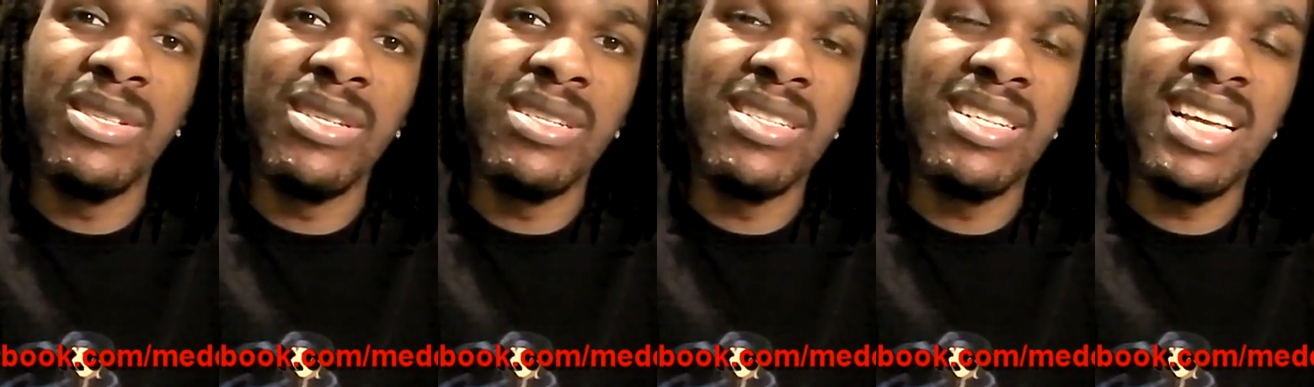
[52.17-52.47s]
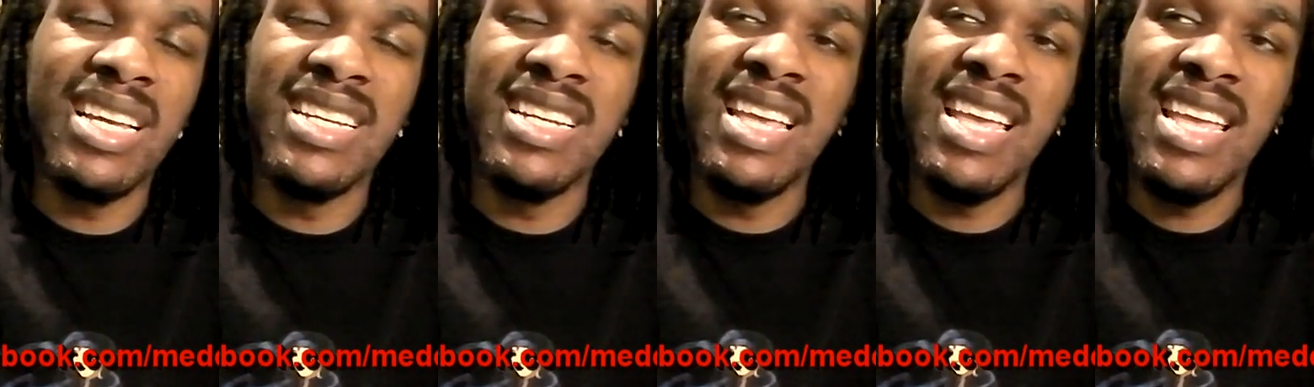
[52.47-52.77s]
So
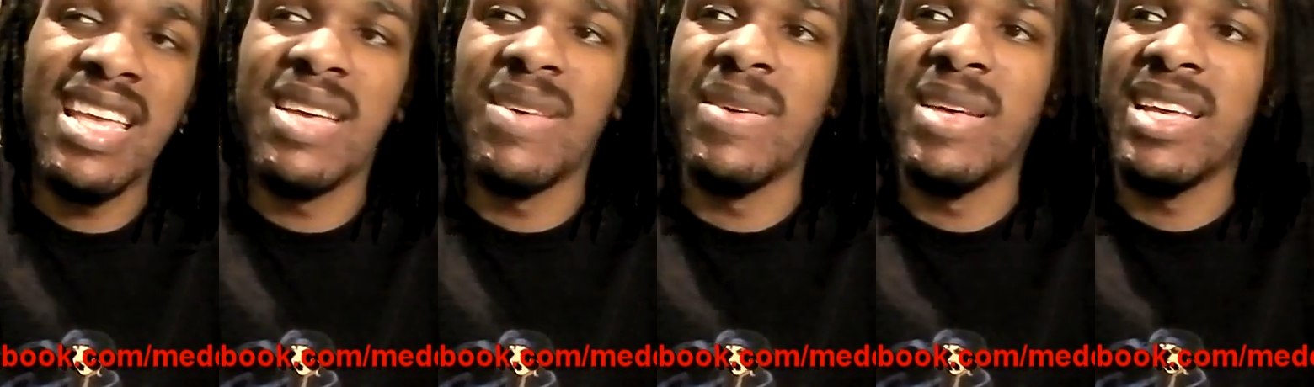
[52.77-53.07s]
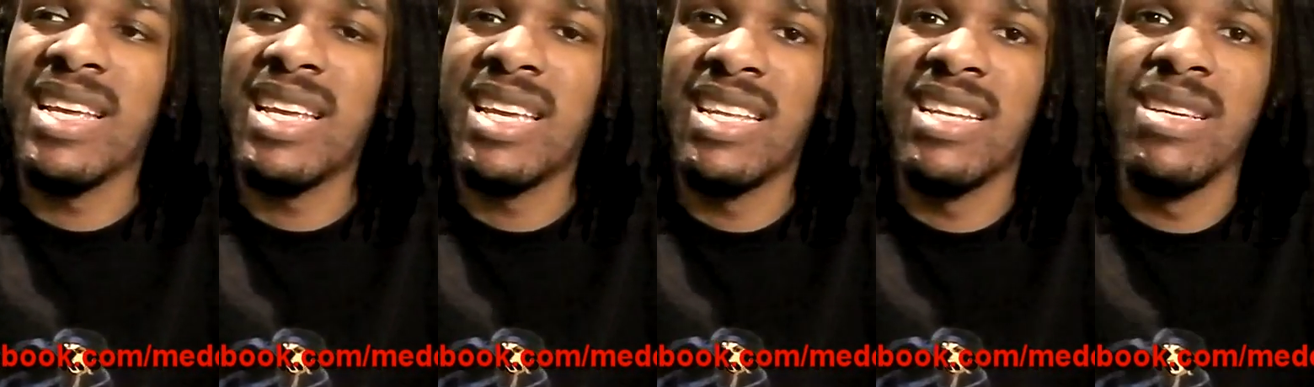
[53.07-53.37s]
it's like, damn,
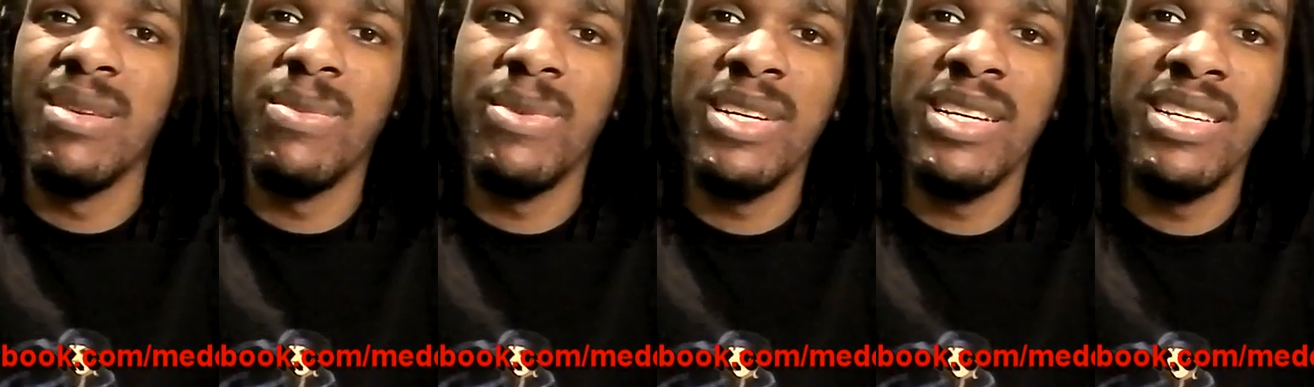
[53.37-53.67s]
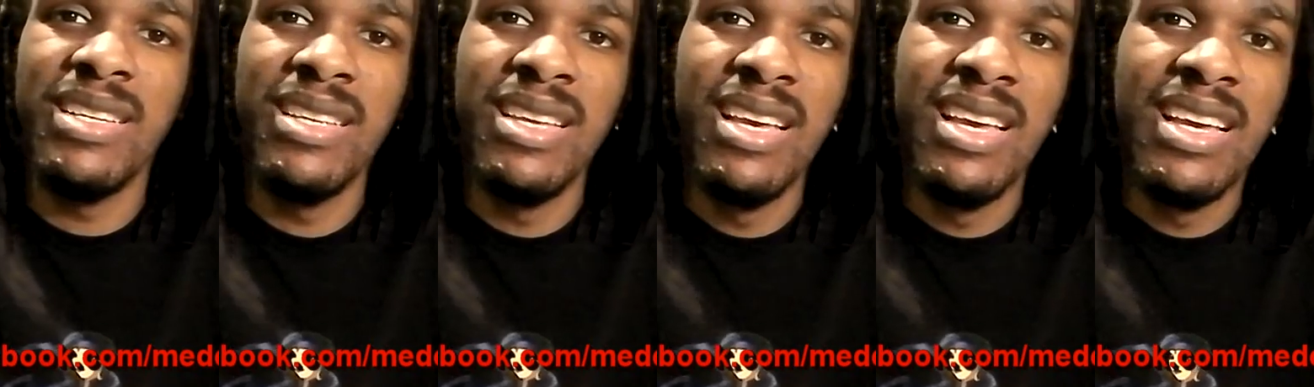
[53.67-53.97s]
I can't even
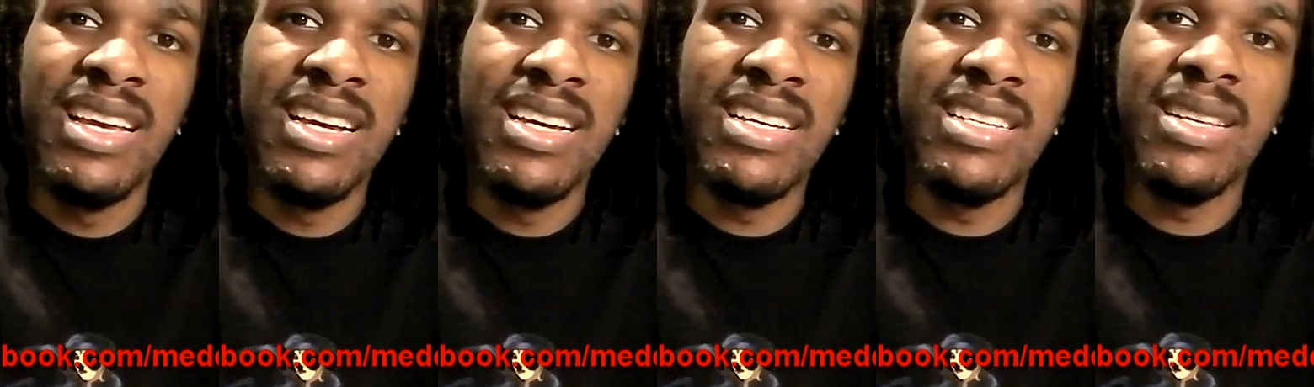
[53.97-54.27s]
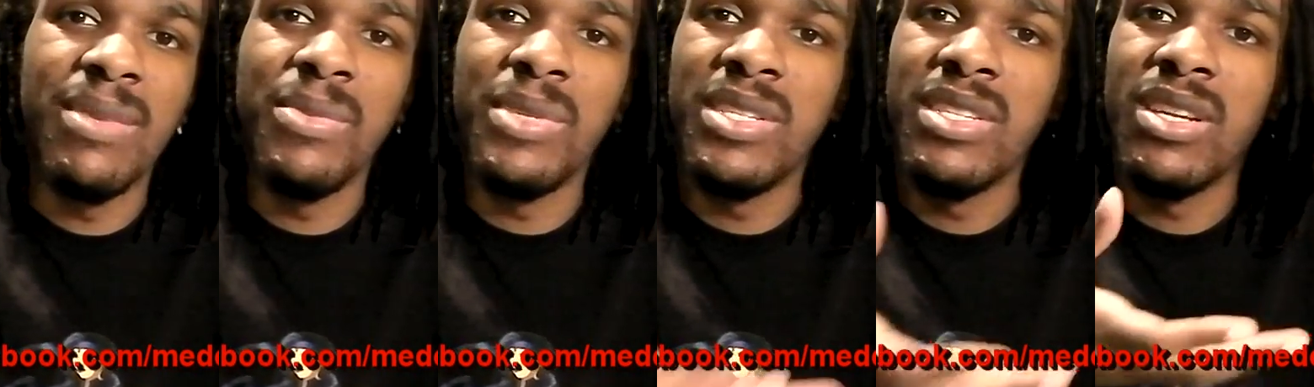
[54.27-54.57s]
play
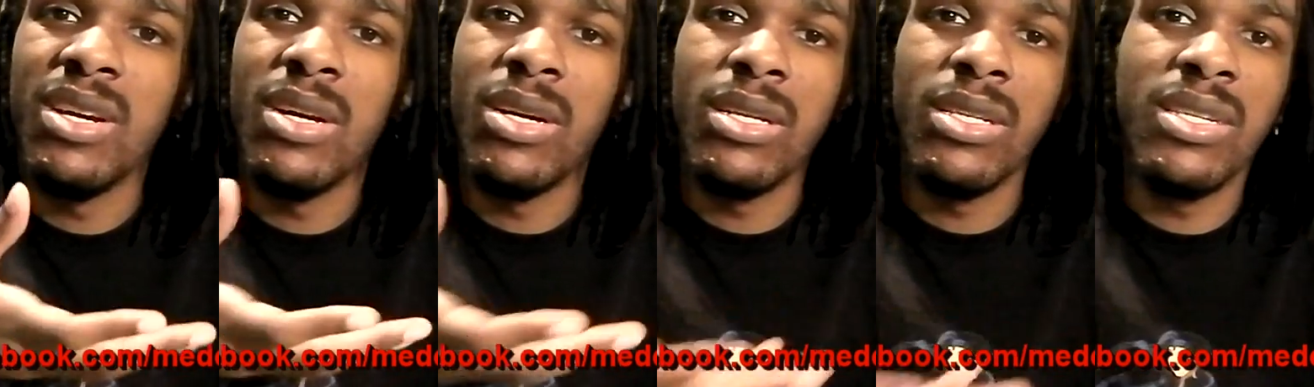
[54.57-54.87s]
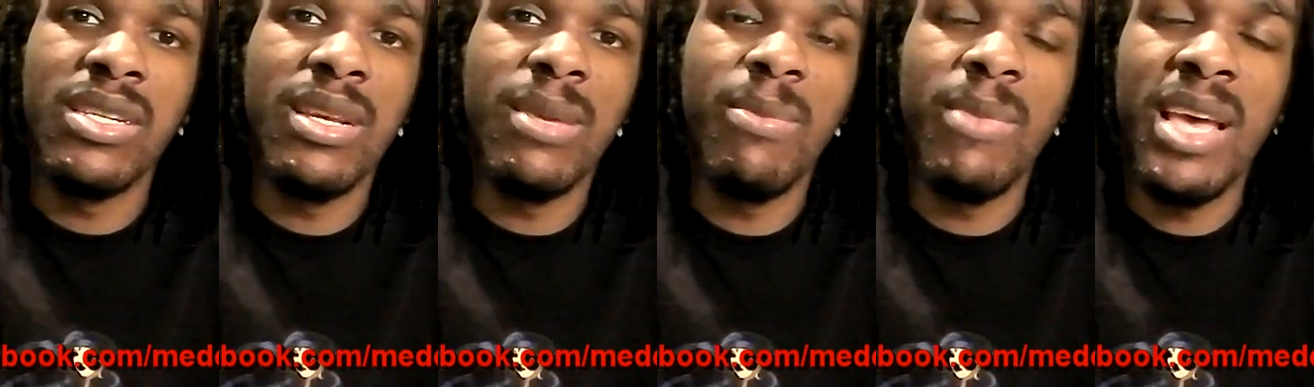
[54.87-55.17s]
because I'm just
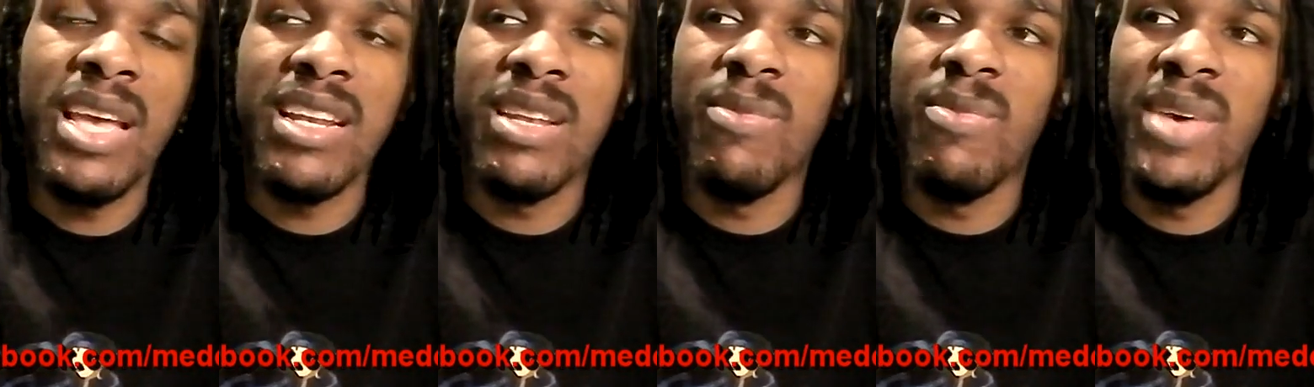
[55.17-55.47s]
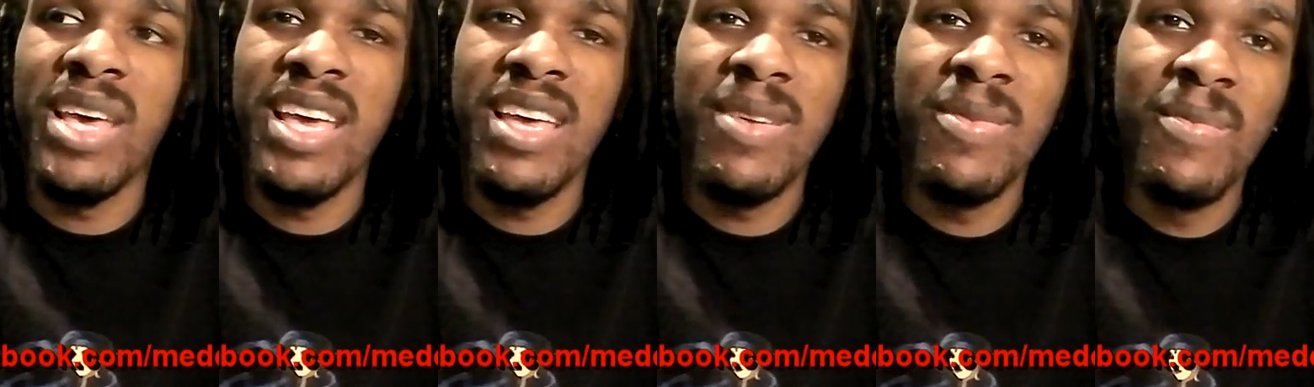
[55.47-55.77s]
talking shit back to
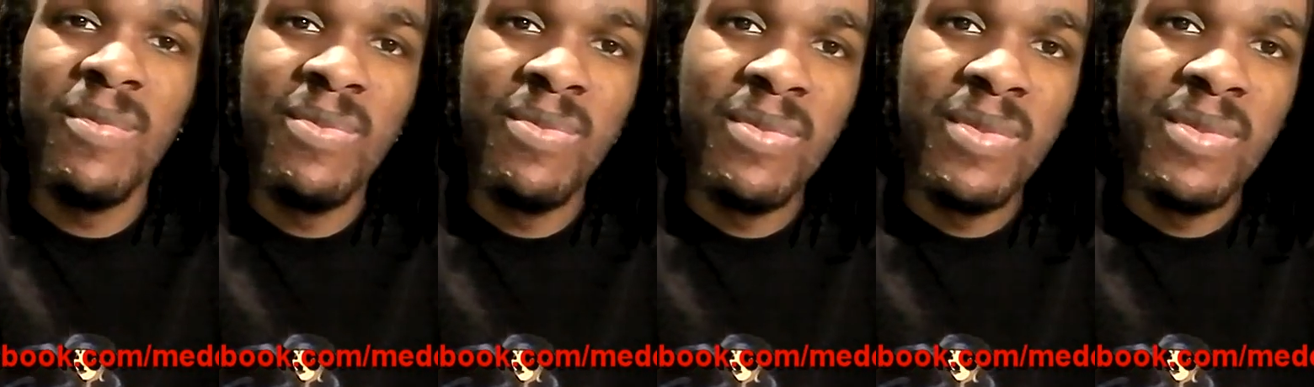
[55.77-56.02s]
back.